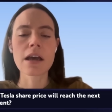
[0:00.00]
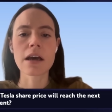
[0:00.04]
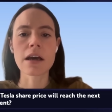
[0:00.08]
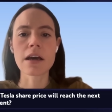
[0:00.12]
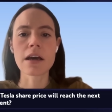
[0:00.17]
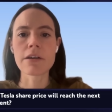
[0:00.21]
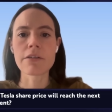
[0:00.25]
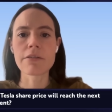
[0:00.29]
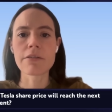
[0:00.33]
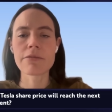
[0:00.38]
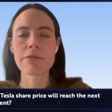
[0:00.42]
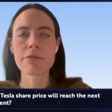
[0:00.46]

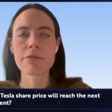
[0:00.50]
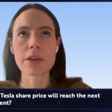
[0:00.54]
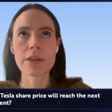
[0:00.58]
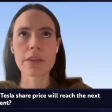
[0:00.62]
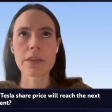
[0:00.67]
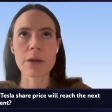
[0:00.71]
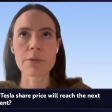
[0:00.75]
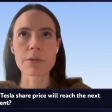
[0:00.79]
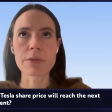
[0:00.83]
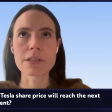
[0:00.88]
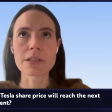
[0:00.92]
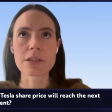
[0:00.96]
of
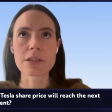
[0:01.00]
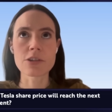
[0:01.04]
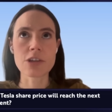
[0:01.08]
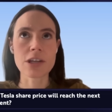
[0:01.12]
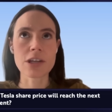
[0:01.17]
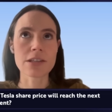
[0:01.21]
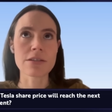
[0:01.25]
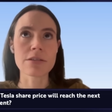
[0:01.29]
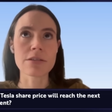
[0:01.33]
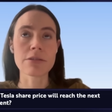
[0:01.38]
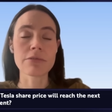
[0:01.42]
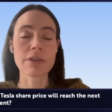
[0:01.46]
that would
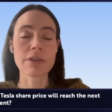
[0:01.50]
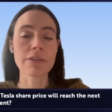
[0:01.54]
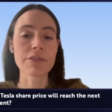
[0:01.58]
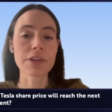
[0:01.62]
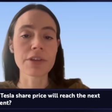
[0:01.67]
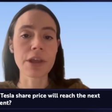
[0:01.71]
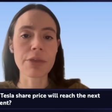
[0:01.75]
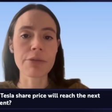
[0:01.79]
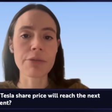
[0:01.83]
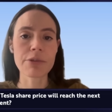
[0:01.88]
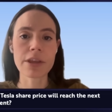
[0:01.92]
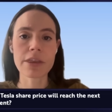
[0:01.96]
suggest there are
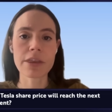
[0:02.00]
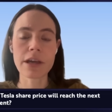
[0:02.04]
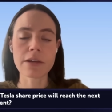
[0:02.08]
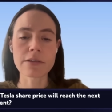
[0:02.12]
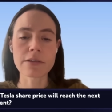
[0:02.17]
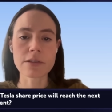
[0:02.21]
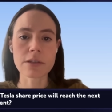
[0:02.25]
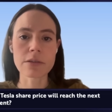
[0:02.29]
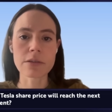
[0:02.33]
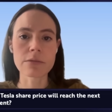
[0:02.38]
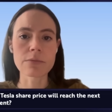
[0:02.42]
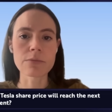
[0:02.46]
roughly
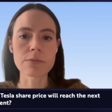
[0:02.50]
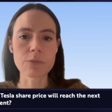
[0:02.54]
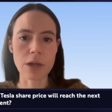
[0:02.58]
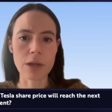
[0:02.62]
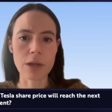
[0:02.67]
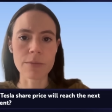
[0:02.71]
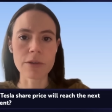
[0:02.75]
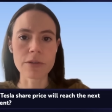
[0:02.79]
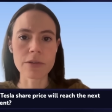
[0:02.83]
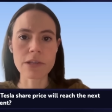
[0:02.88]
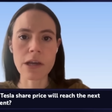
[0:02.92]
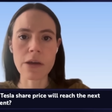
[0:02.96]
3,000
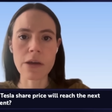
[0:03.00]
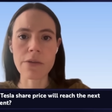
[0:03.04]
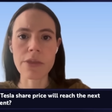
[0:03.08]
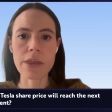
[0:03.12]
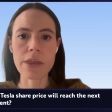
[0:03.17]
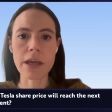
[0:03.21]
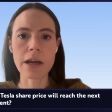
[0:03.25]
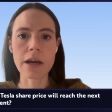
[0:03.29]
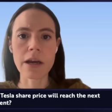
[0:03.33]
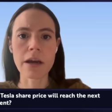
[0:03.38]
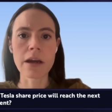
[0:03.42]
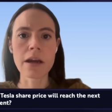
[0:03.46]
Waymos out
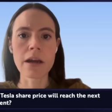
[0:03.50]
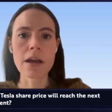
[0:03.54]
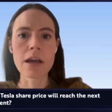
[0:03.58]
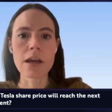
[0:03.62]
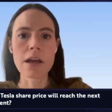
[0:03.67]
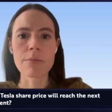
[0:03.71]
there.